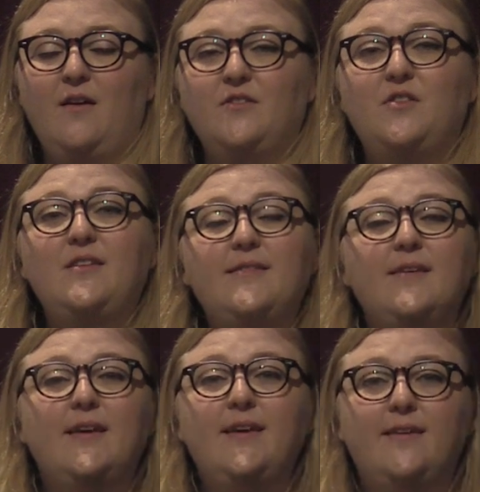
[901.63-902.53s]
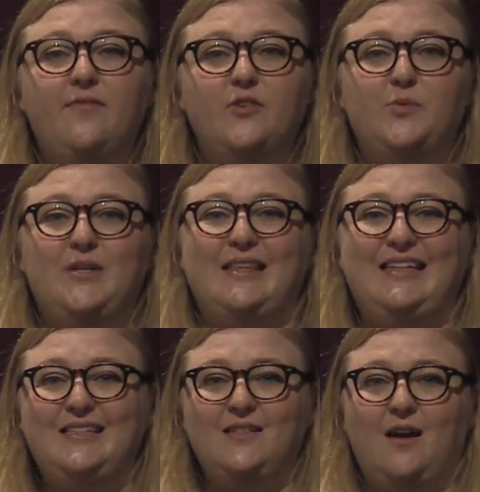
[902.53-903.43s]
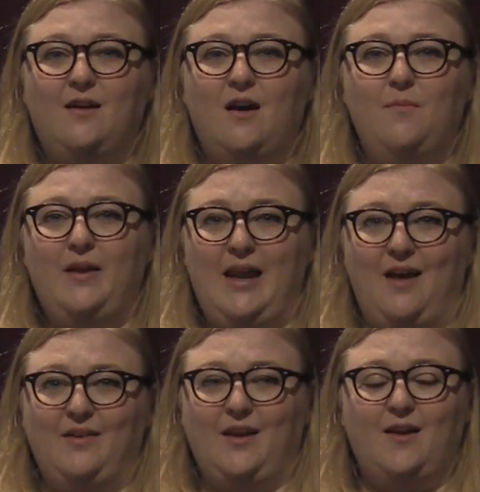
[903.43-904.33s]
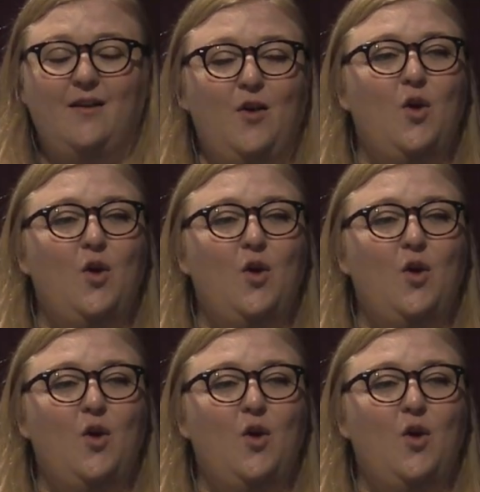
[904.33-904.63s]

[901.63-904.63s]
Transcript: So this is a key difference between LinkedIn.com and Navigator.